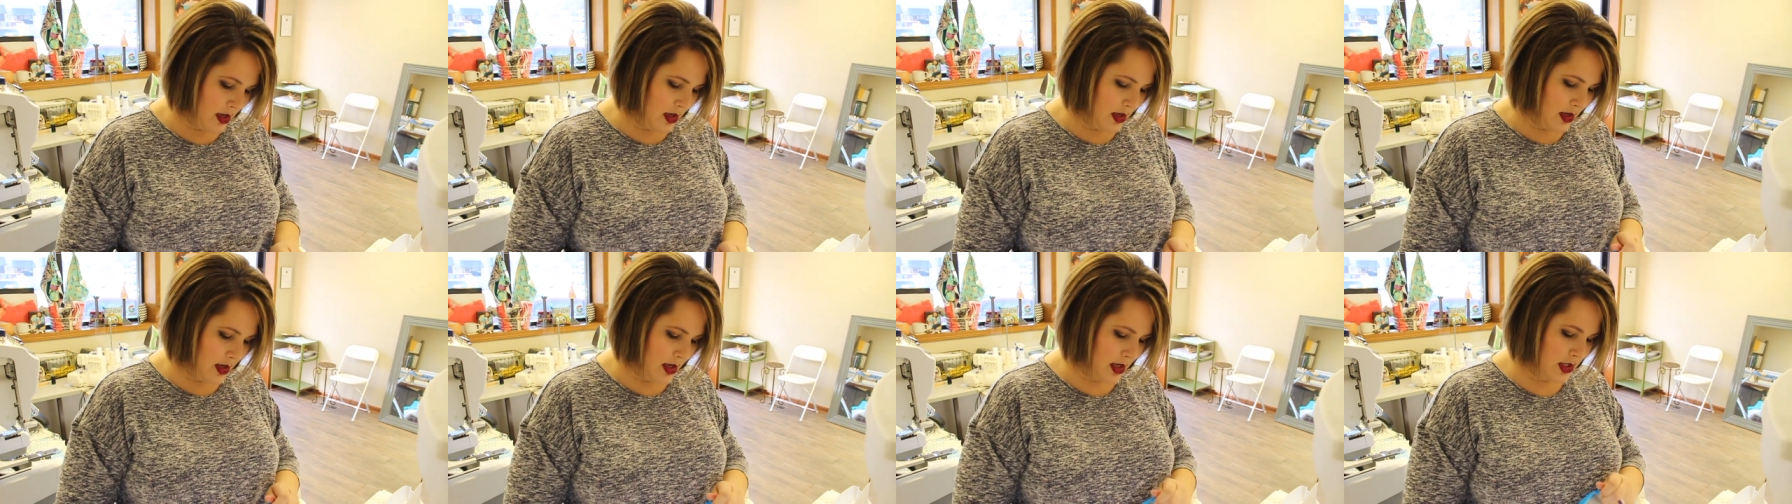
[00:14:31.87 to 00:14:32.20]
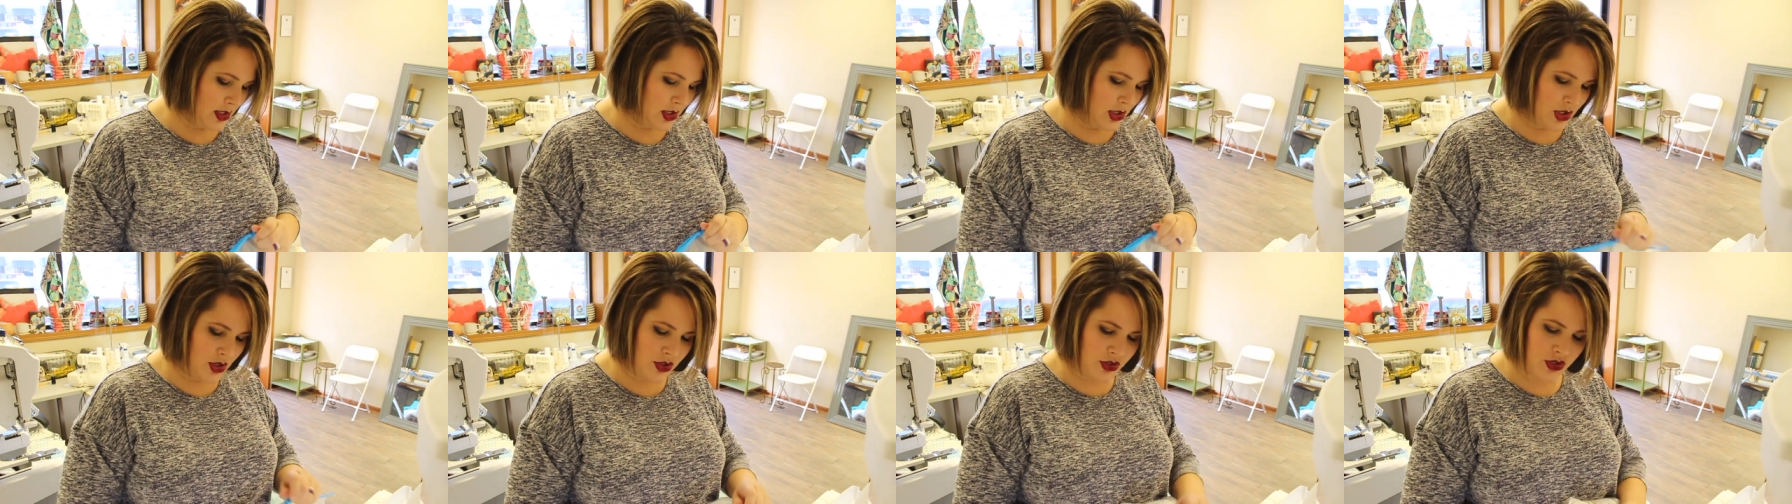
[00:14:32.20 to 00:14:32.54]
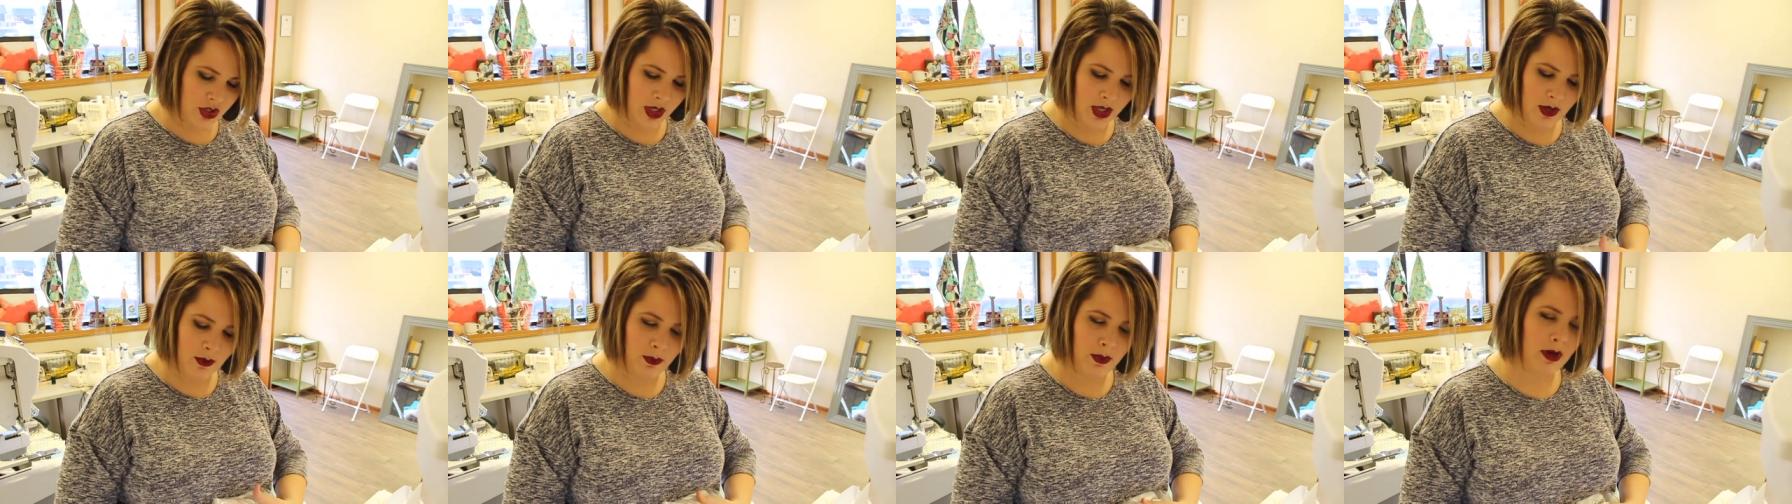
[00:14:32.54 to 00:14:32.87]
And
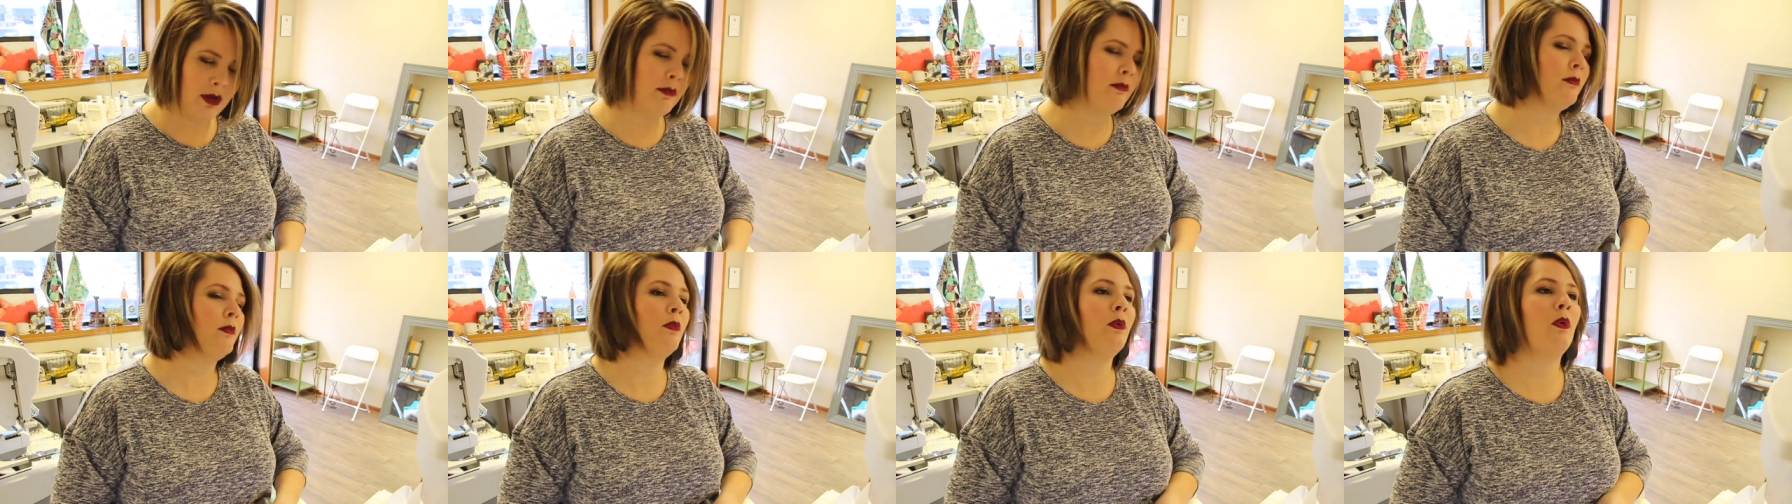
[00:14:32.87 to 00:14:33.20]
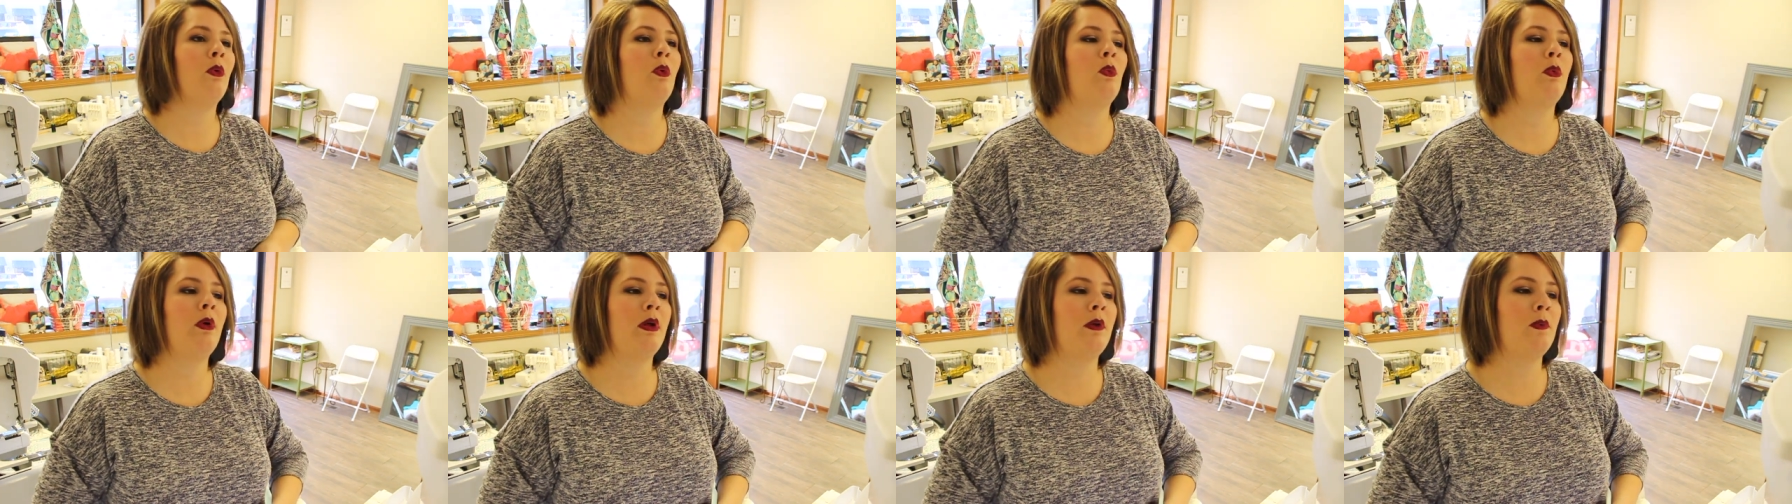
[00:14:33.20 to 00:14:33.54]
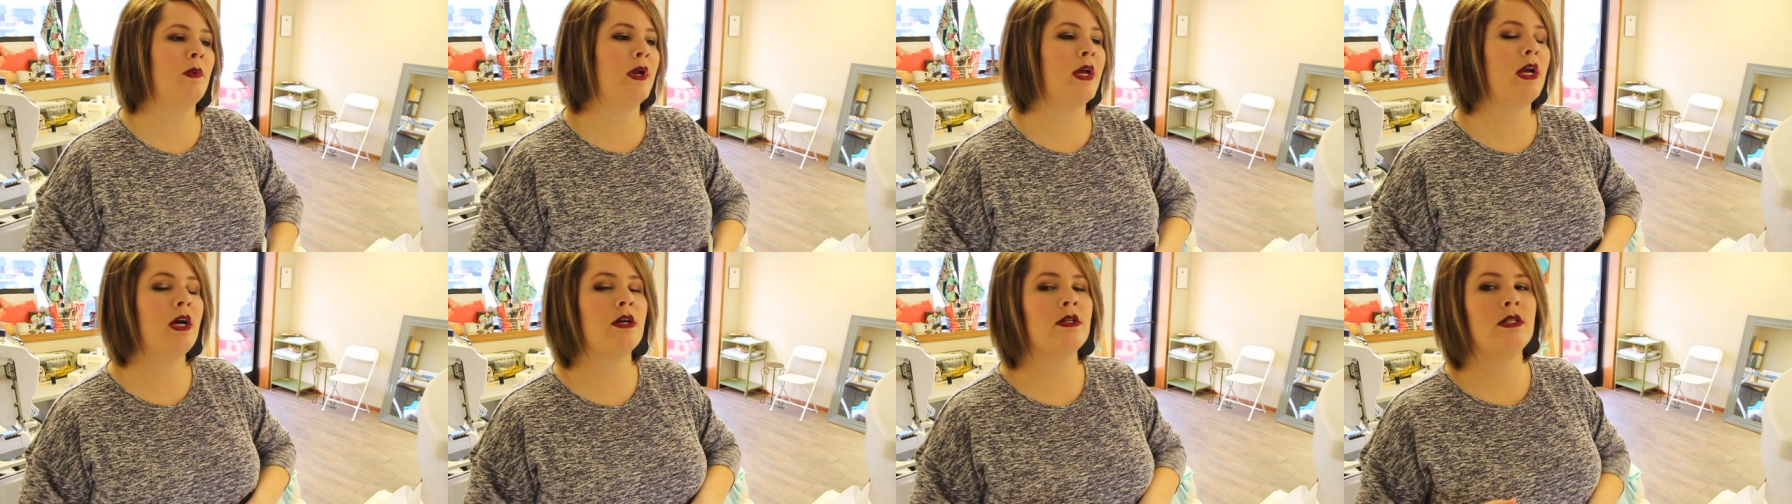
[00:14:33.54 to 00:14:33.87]
usually when
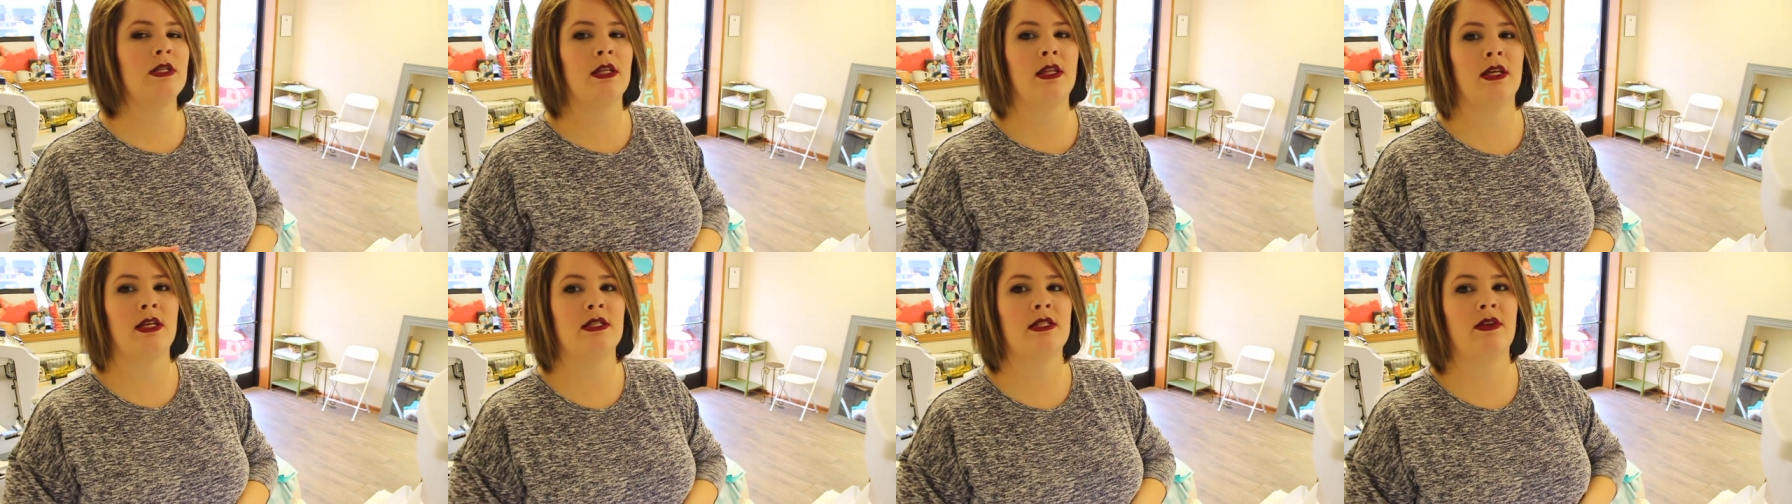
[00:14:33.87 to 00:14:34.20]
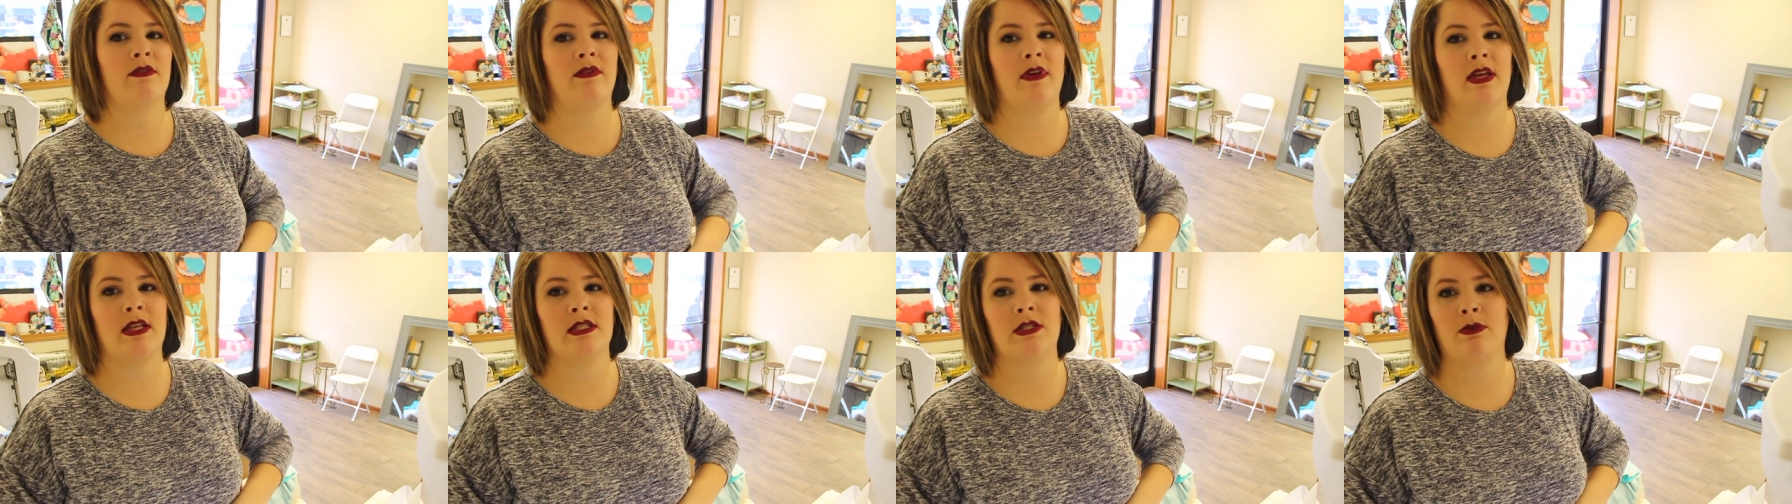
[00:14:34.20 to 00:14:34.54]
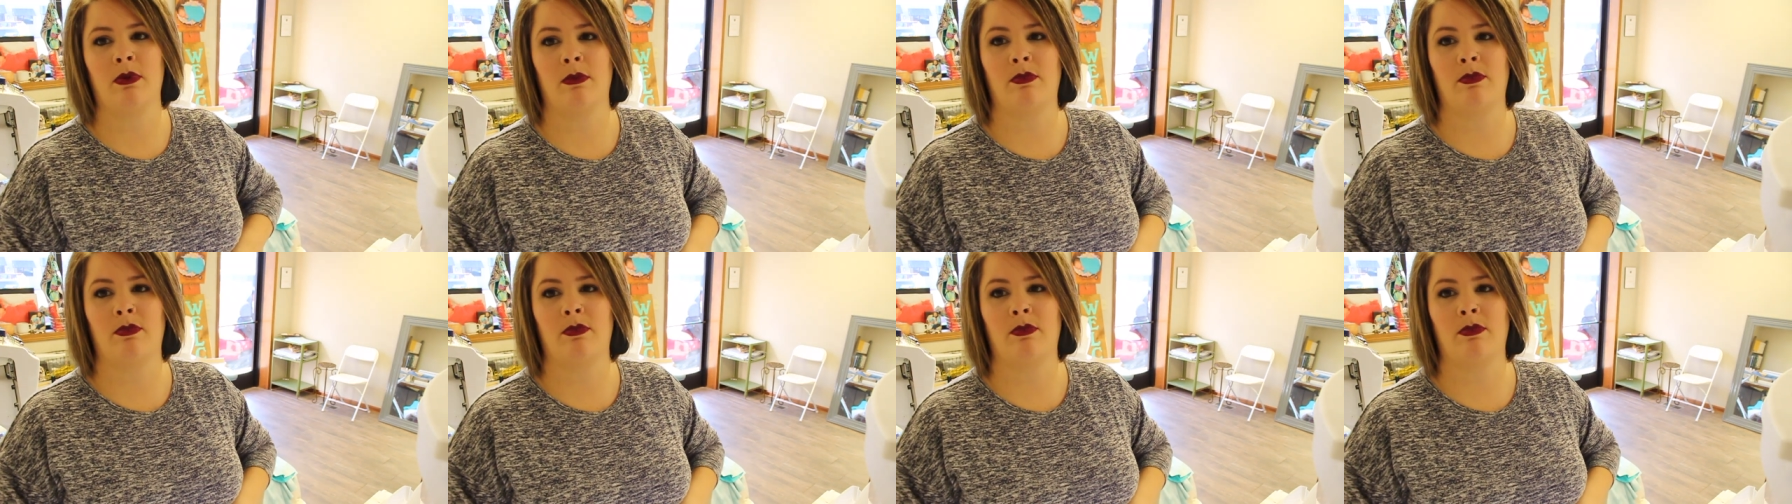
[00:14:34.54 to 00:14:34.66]
we go to these events,